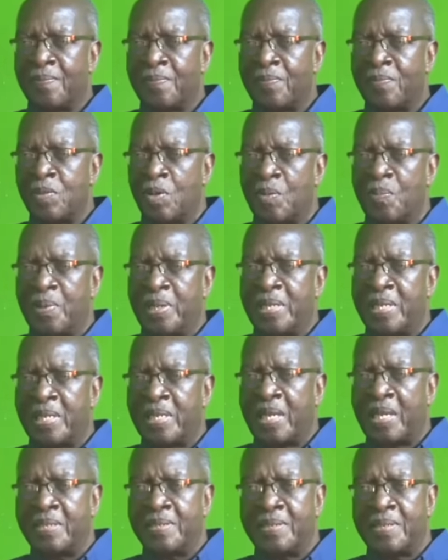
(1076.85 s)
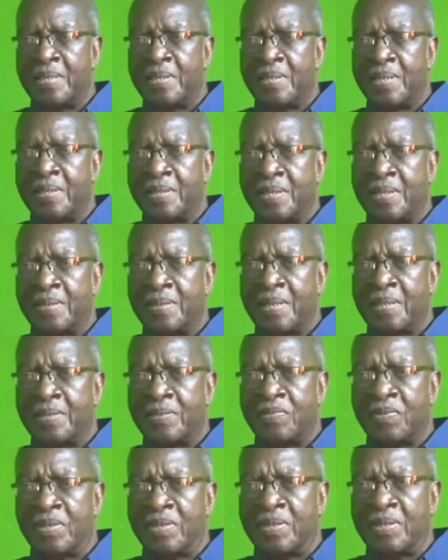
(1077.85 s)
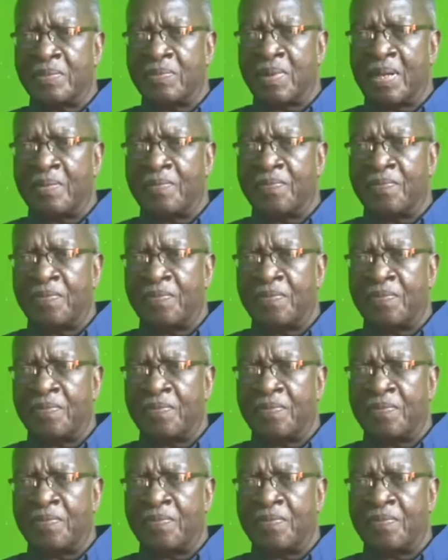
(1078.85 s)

nobody, I think, has trusted Ralph